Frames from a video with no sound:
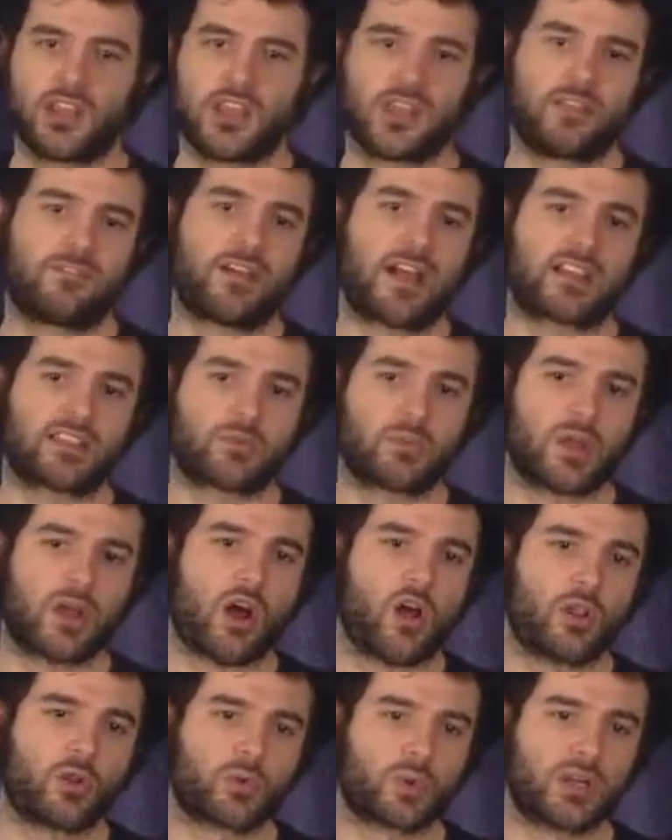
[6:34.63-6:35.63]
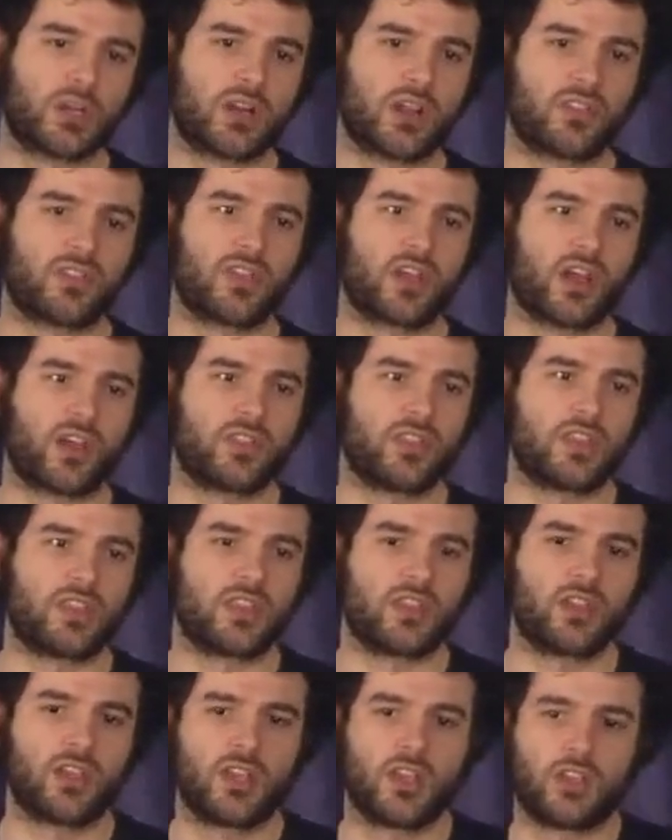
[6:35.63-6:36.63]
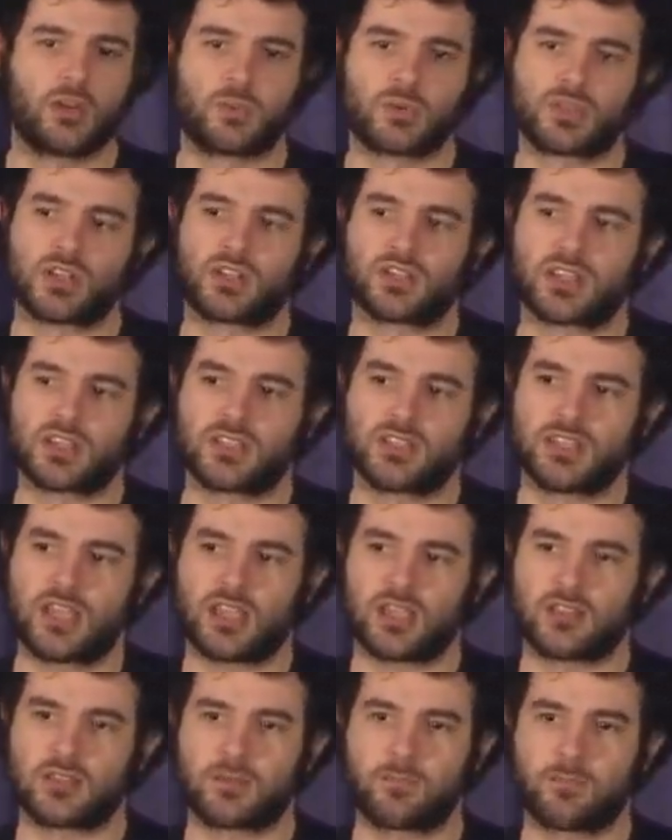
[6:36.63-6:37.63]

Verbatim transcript: the fact that we all agreed on, on the resulting state.